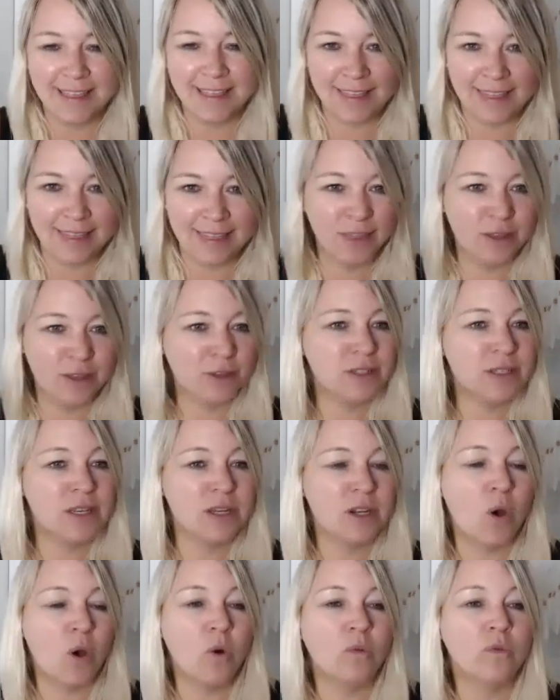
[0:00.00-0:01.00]
There's
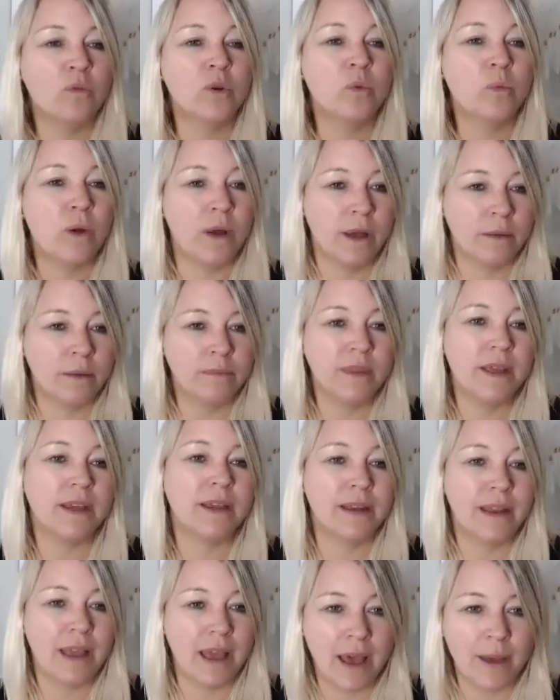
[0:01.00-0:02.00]
an overwhelm that
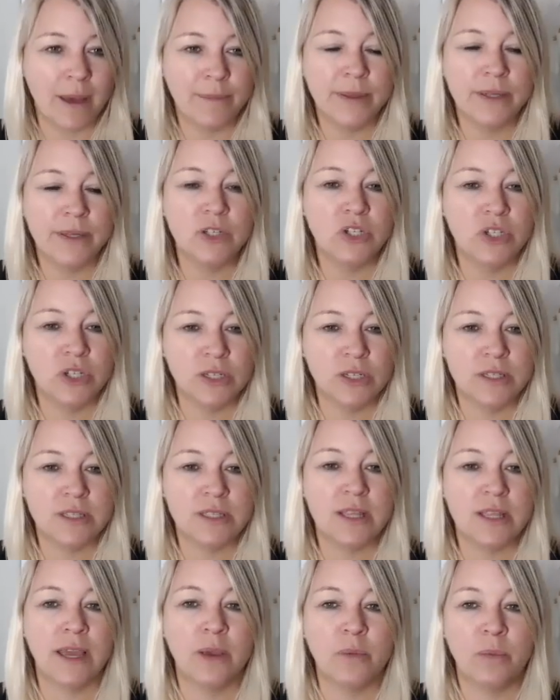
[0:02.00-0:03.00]
can happen, just
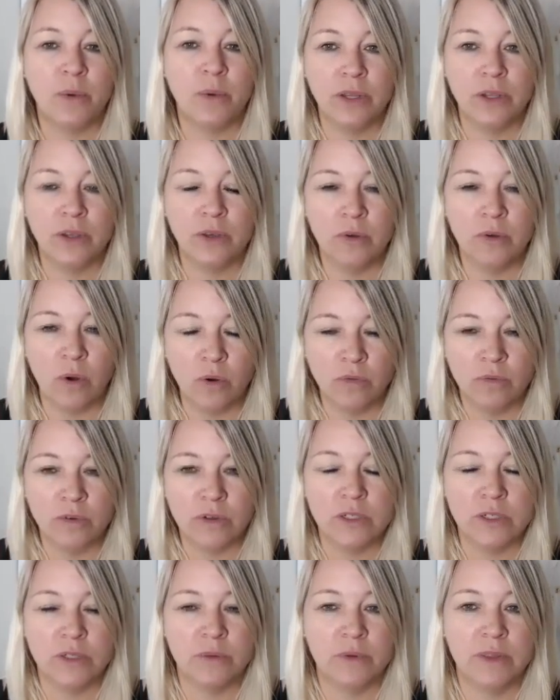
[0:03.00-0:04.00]
like when you
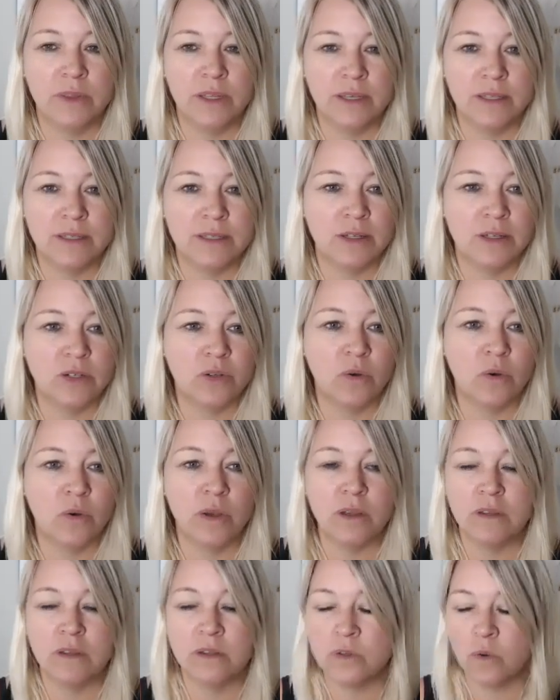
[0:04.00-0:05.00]
overdo it with the essential
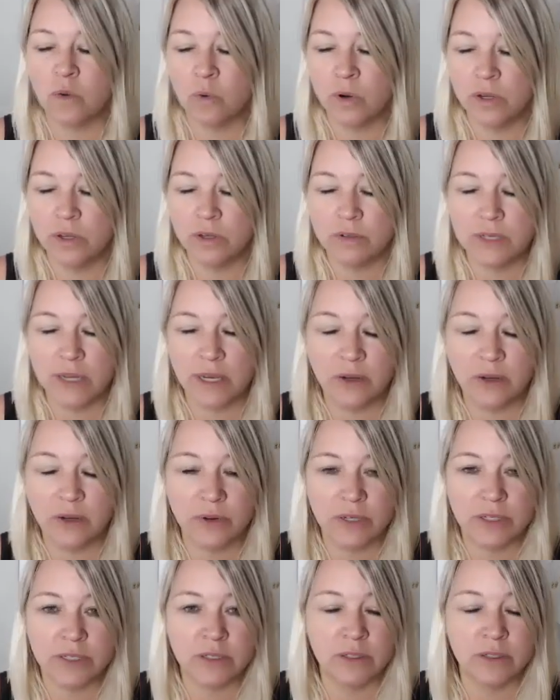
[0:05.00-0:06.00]
oils or you take
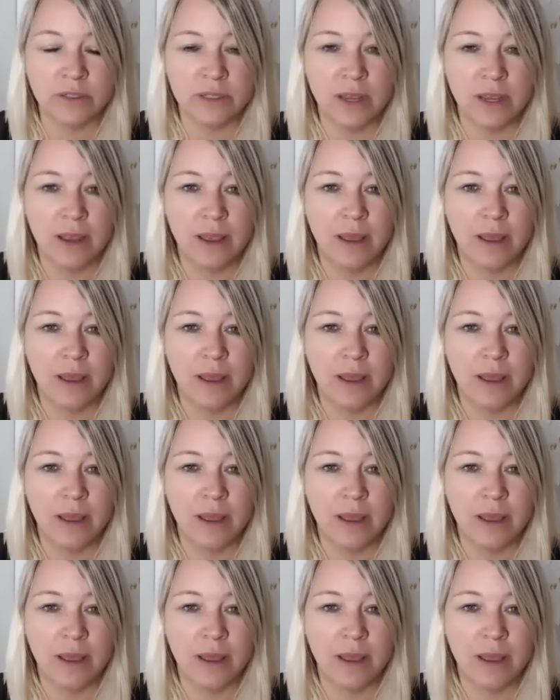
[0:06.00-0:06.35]
crystals.